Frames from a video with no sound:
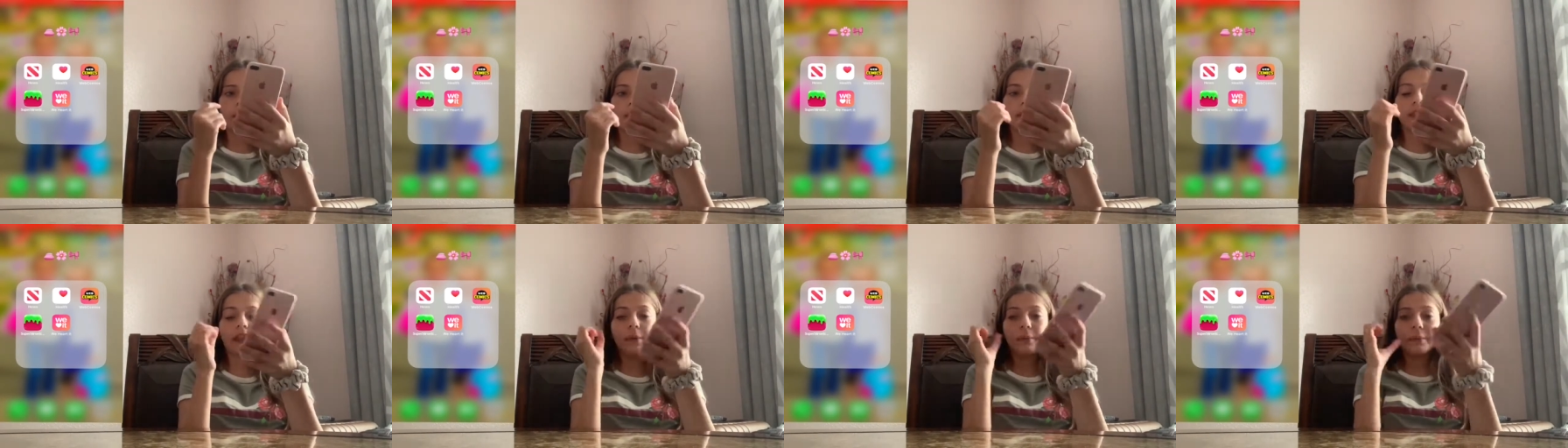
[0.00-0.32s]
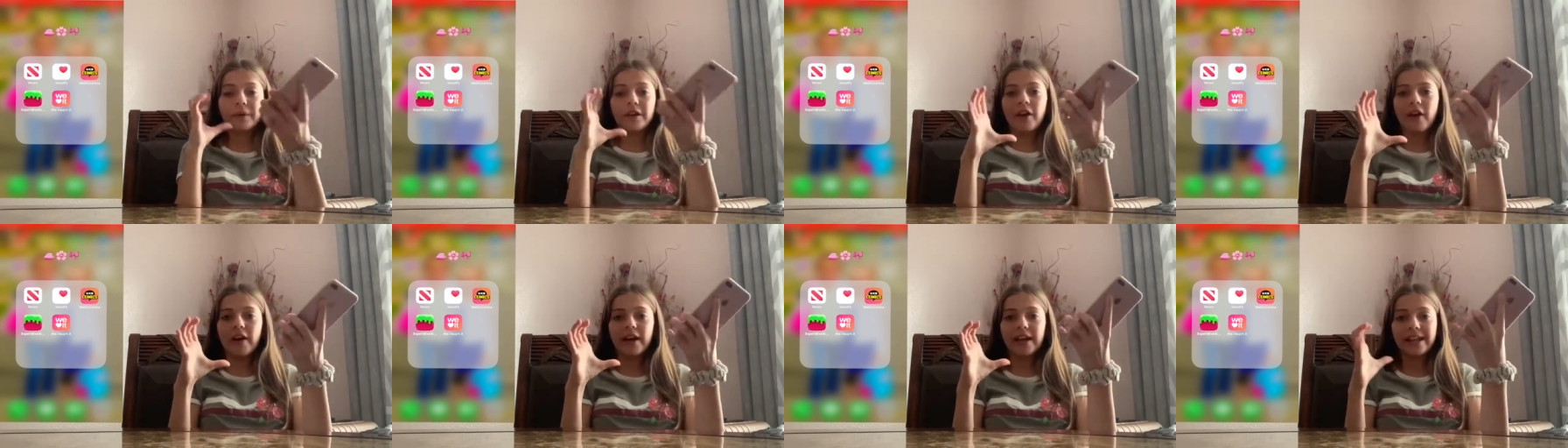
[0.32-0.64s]
And then We
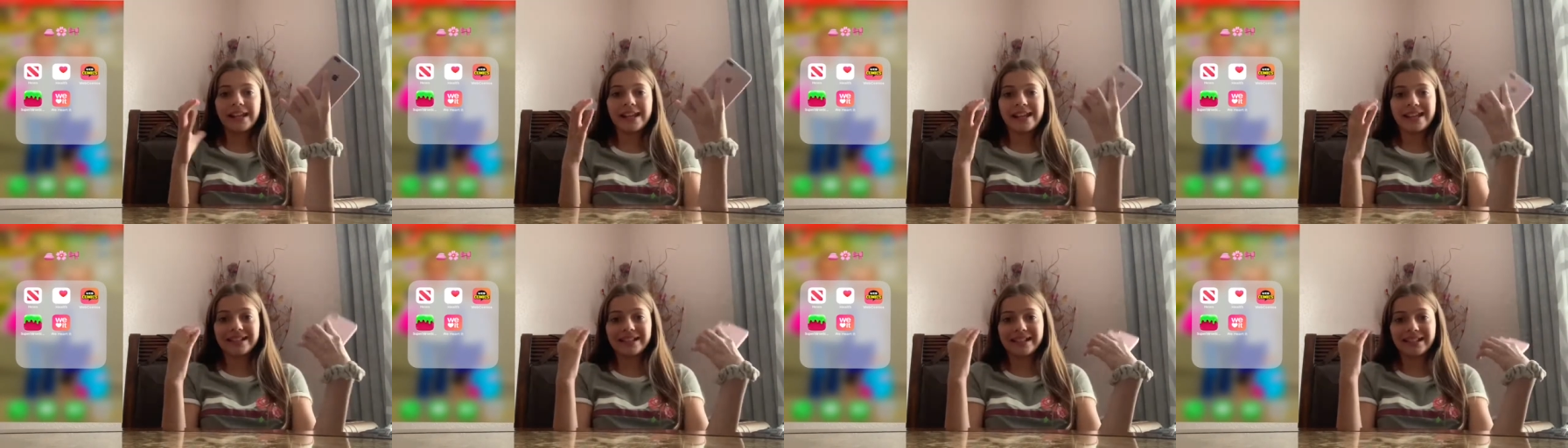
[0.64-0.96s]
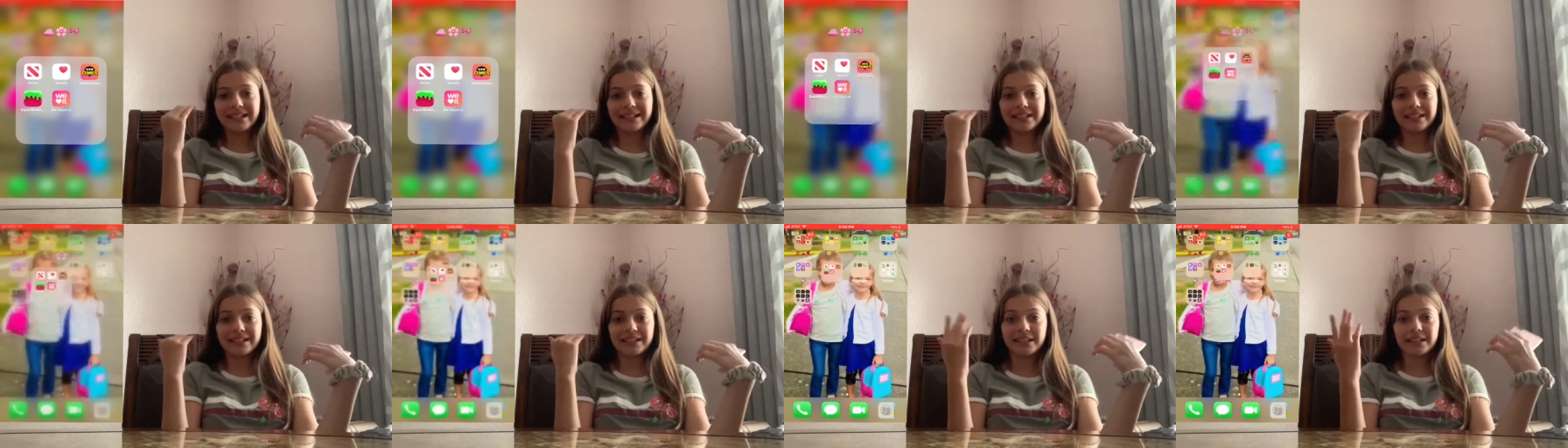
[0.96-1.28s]
Hide It is
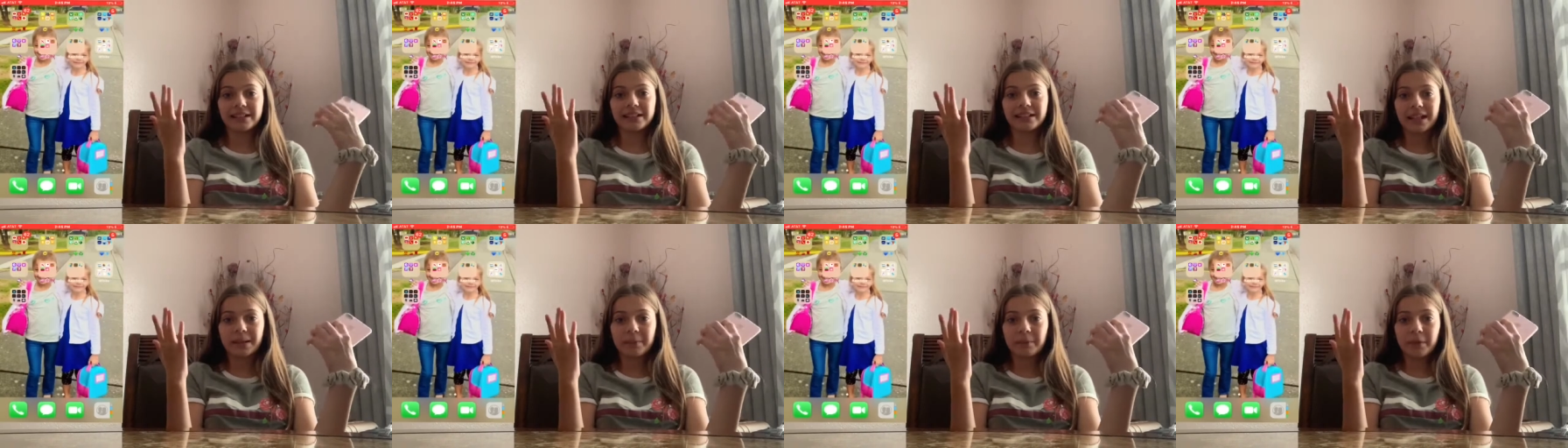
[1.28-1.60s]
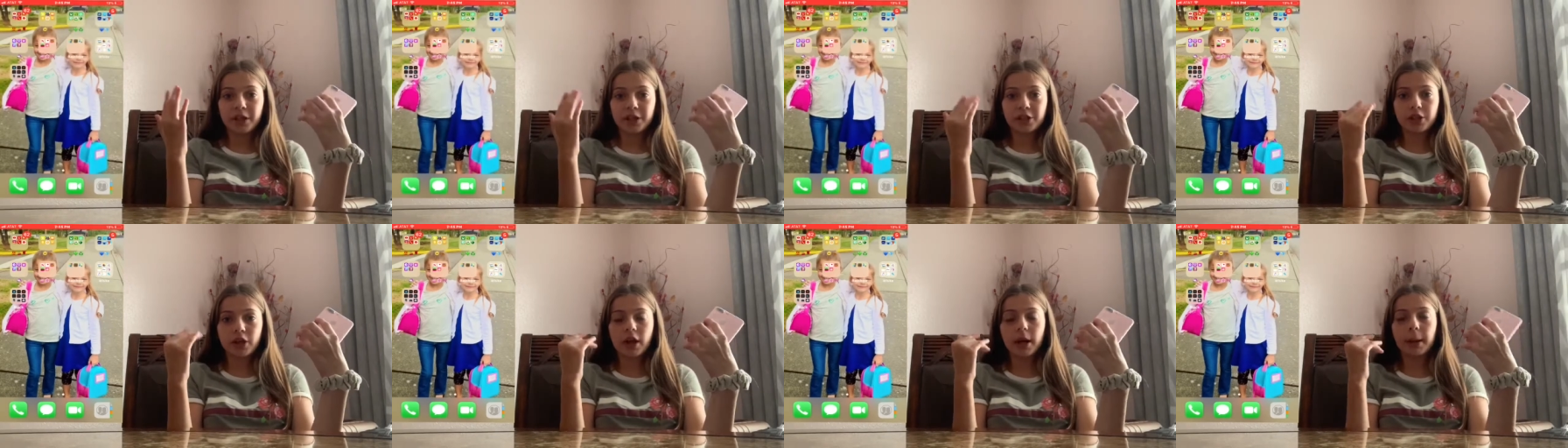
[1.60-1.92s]
just like
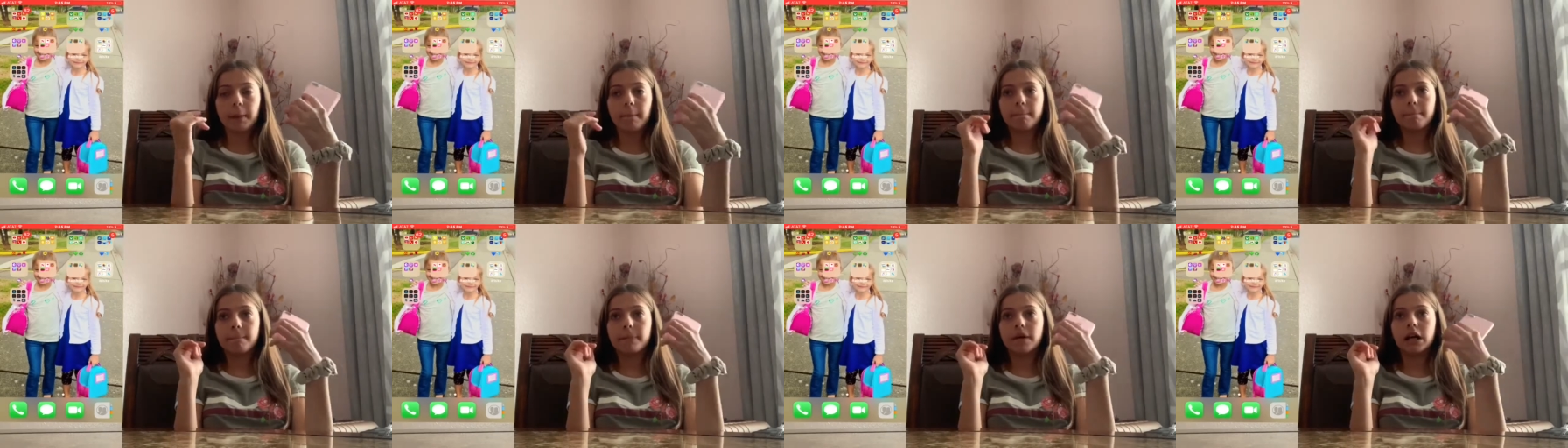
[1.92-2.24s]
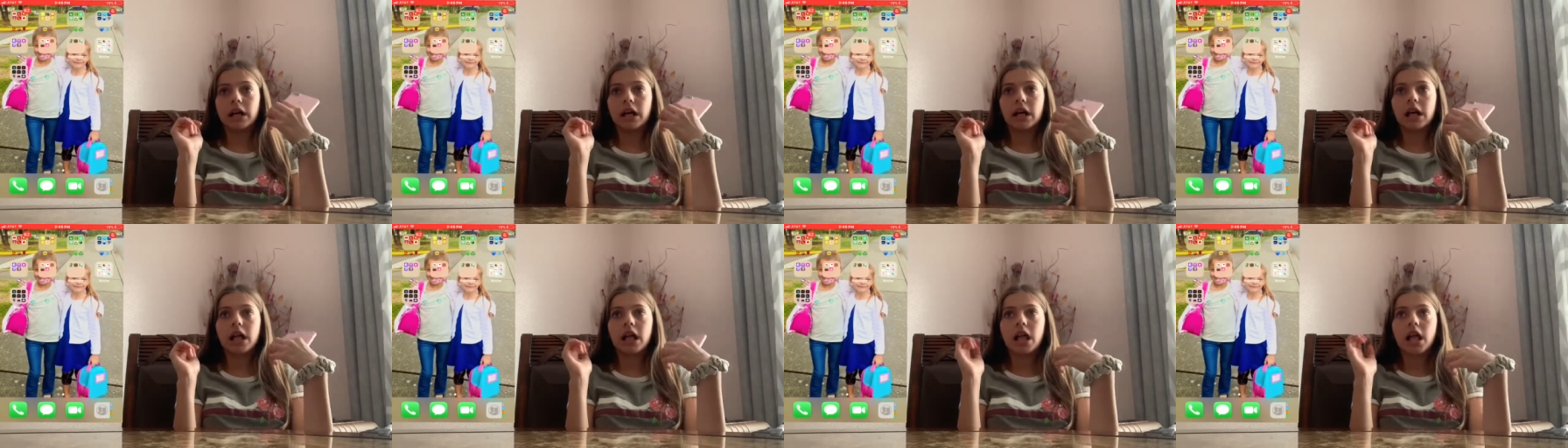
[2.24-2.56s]
PicsArt,
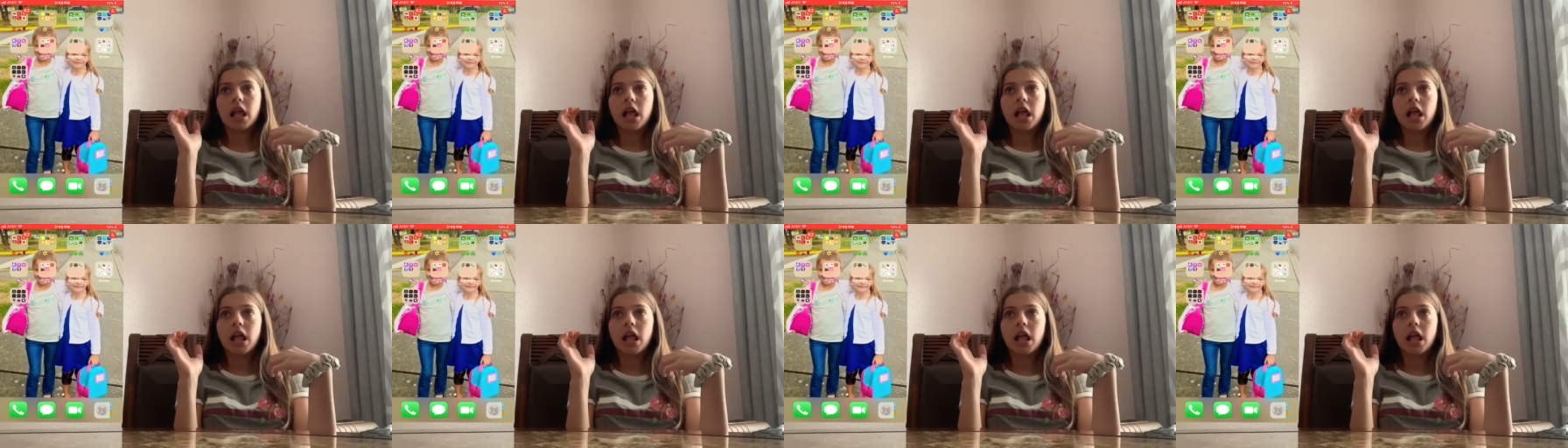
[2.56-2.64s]
but